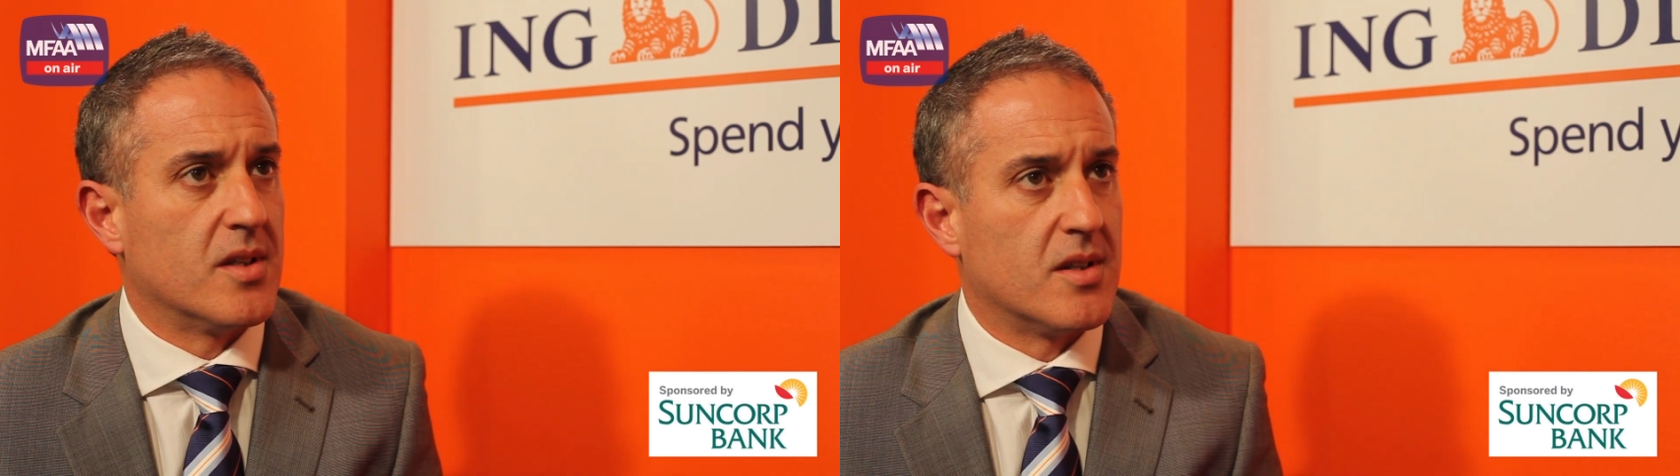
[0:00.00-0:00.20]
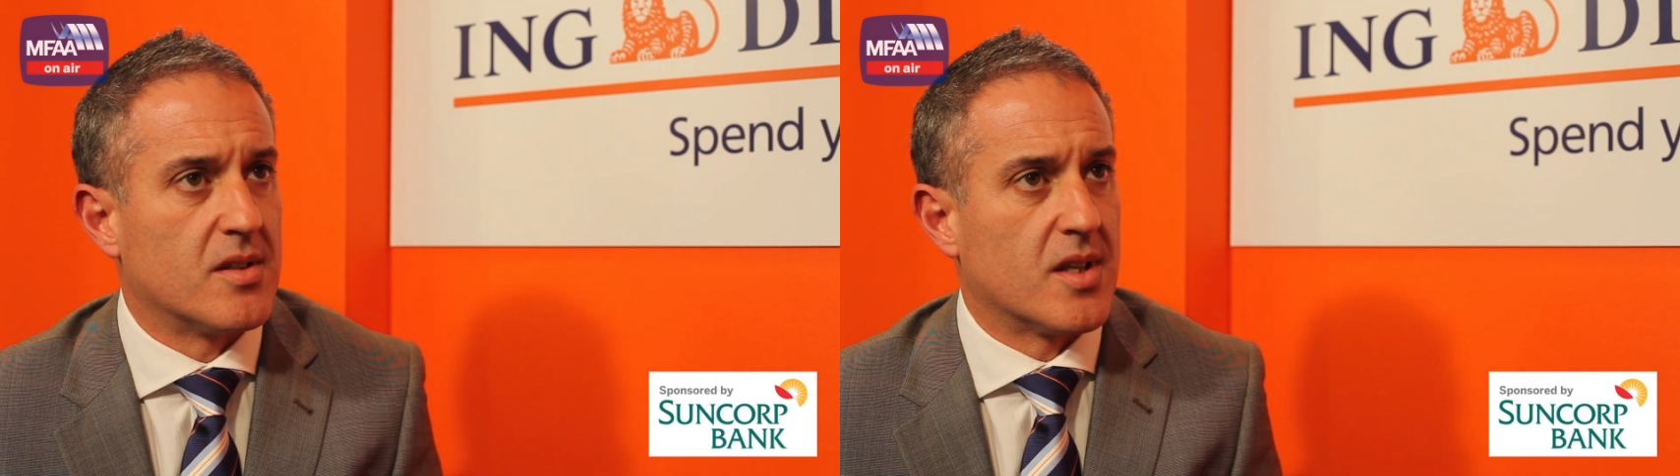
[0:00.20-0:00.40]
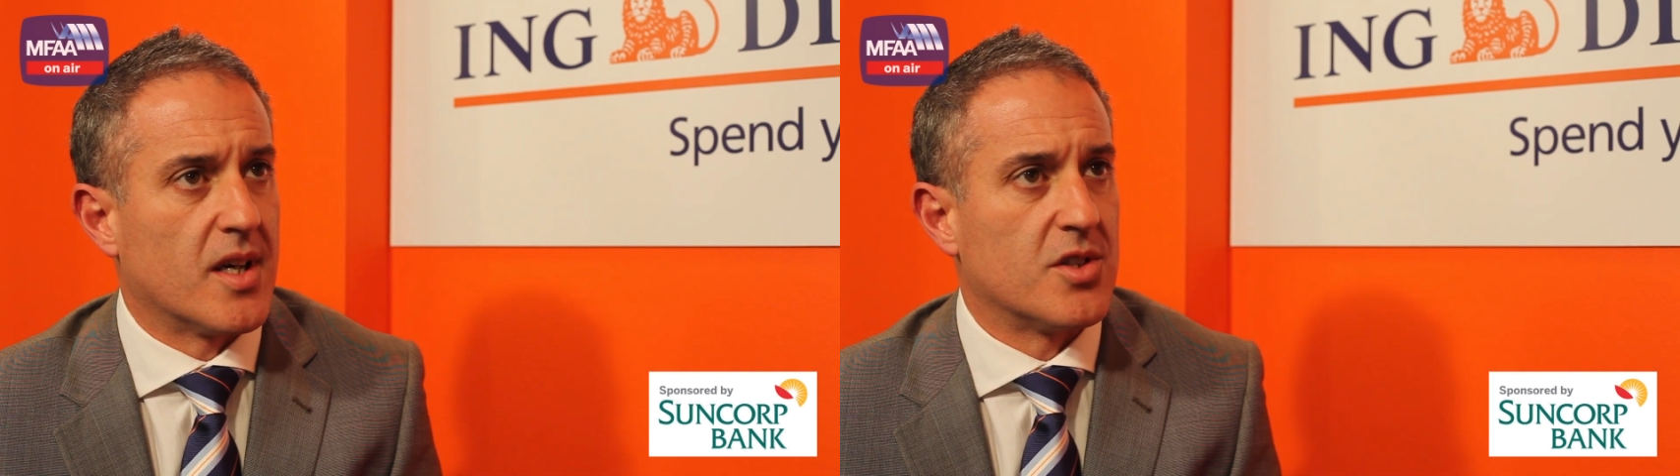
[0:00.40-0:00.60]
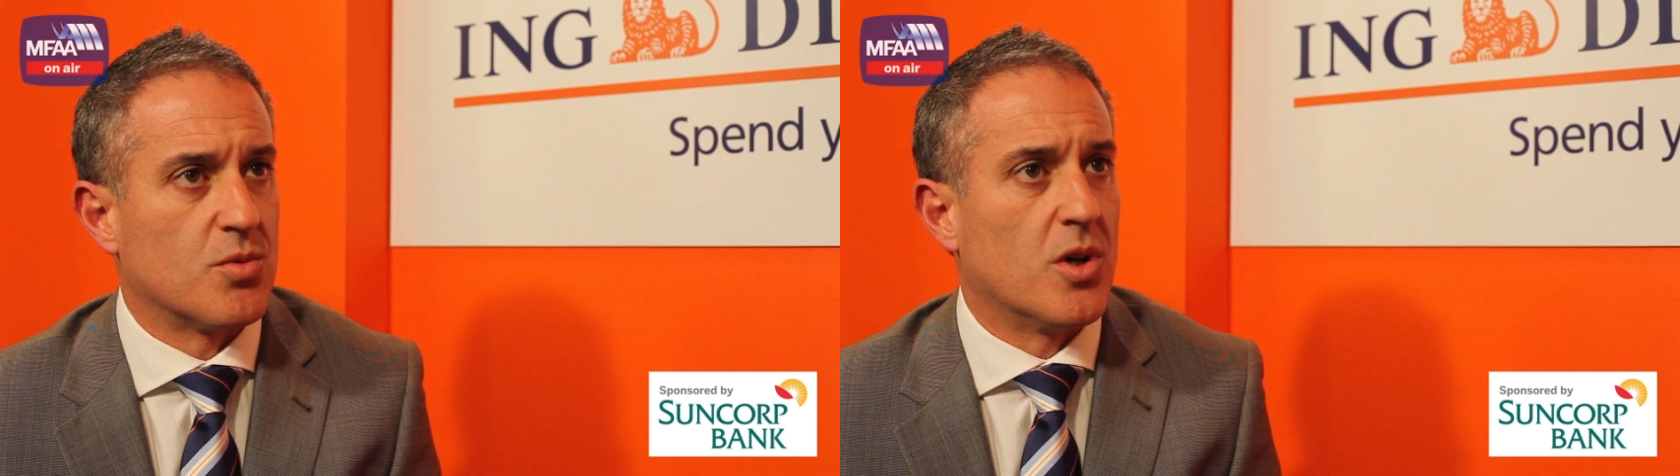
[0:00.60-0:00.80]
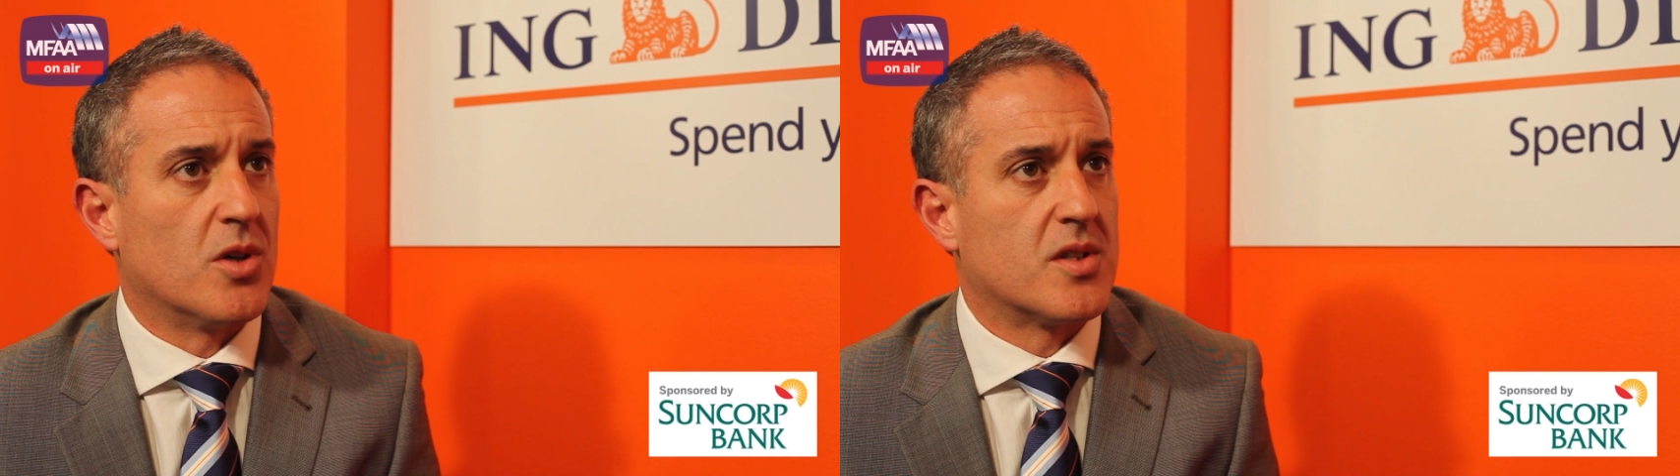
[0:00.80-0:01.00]
in today's
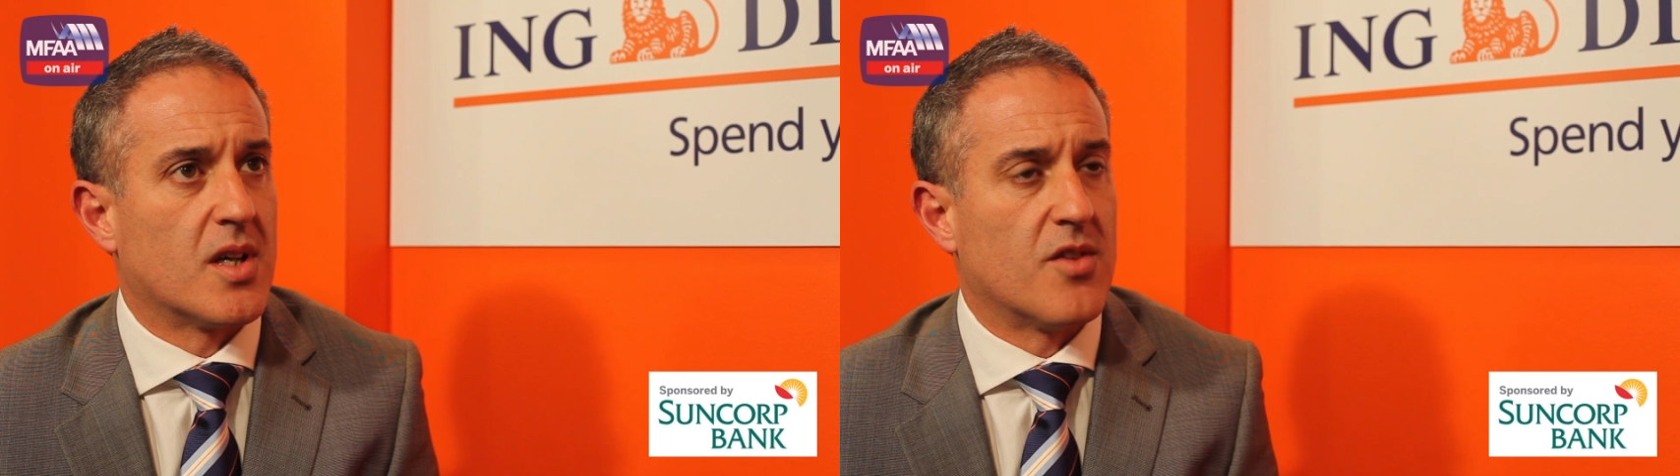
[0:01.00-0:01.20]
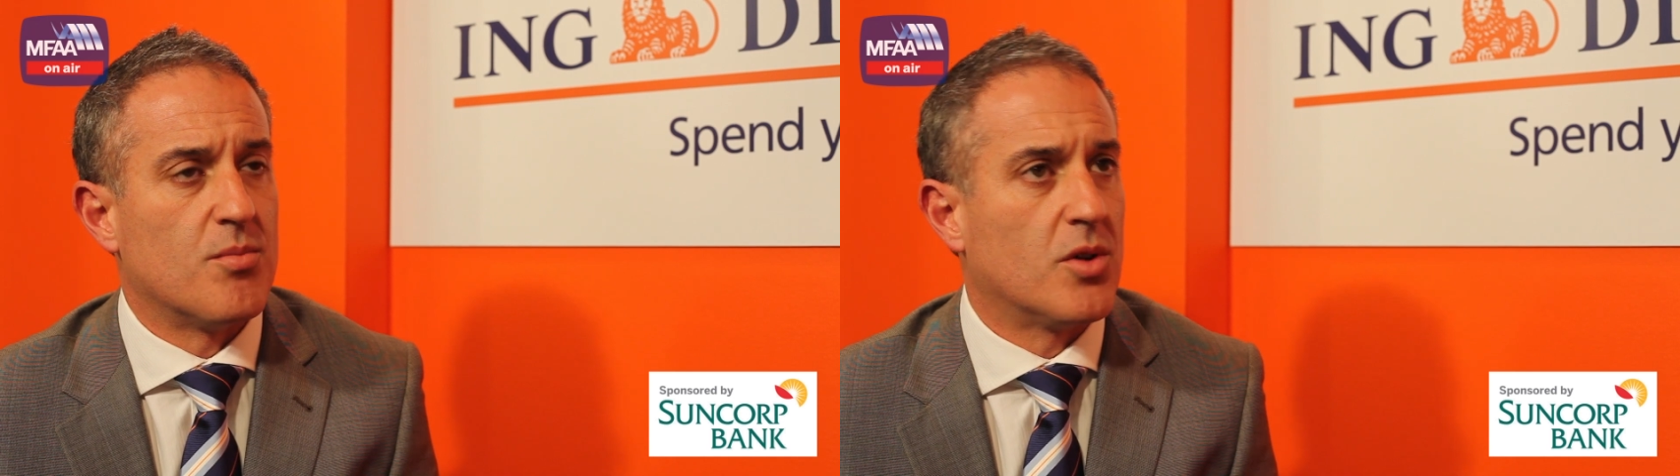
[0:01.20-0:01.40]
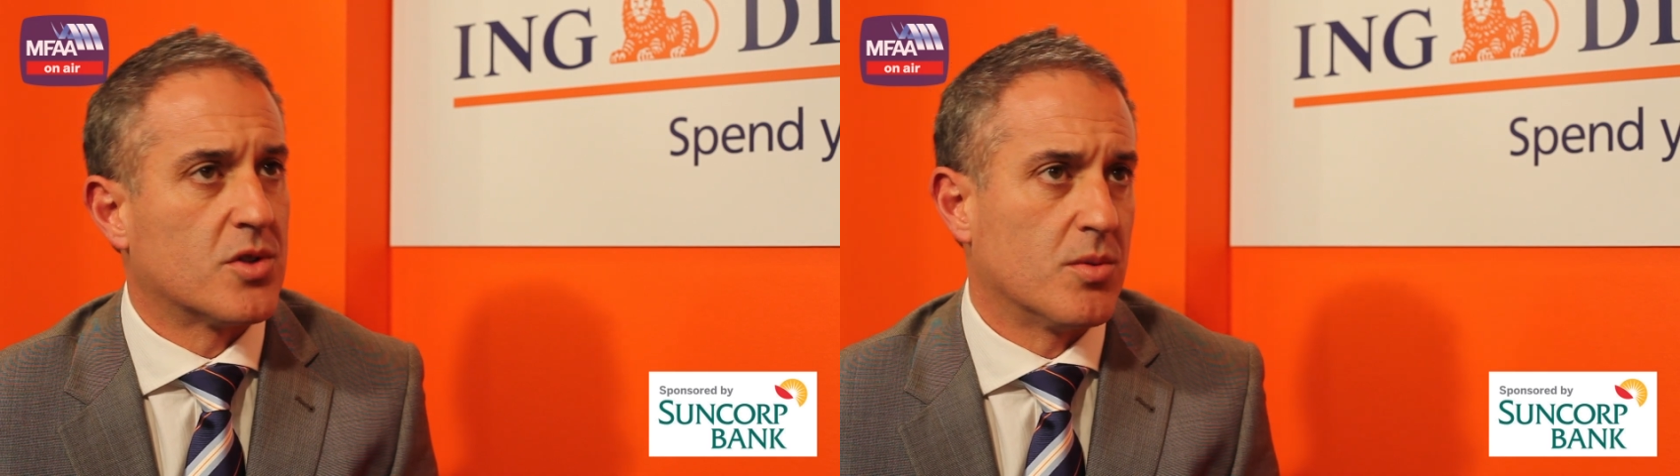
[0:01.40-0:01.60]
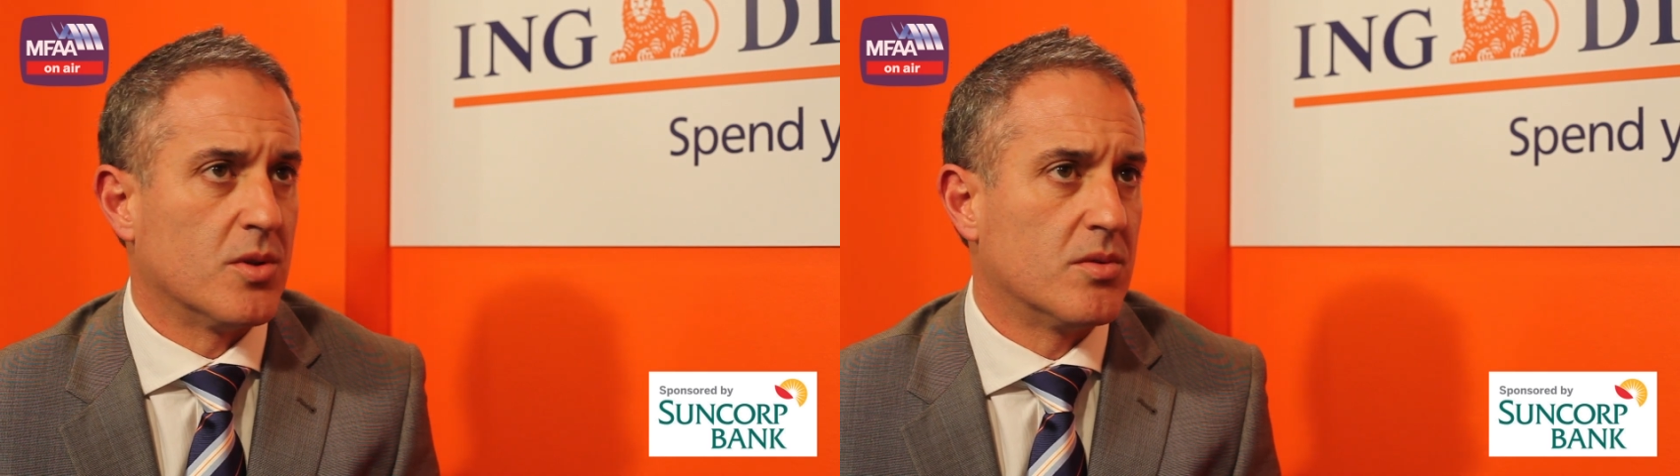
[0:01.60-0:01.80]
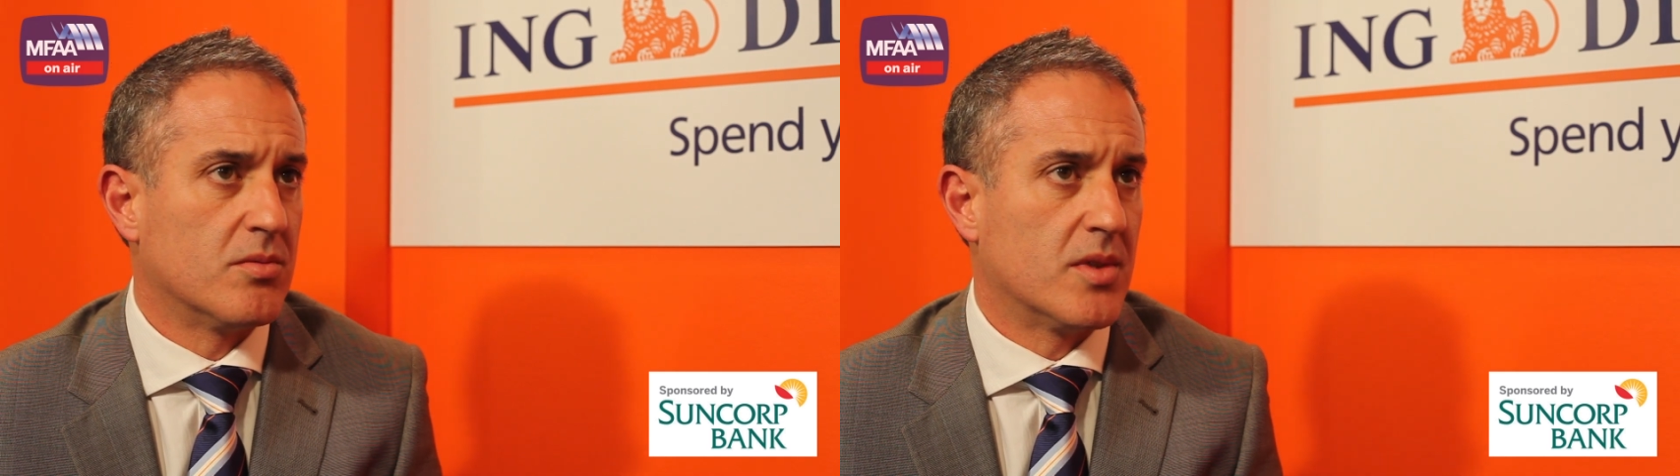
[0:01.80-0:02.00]
world to have
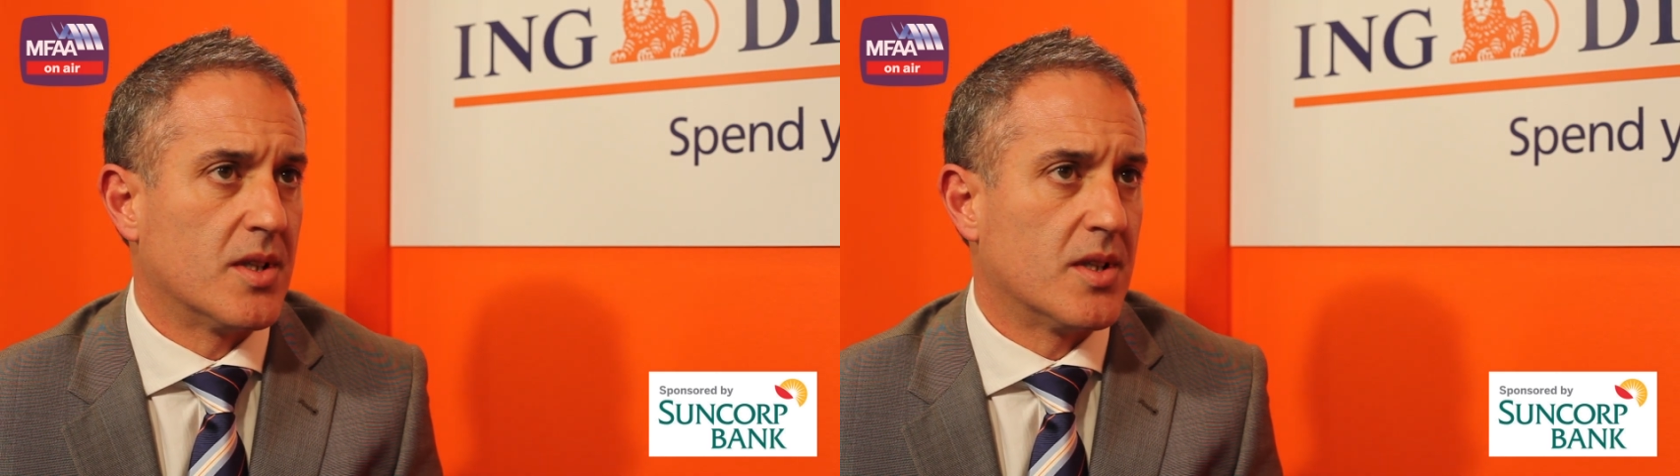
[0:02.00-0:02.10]
multiple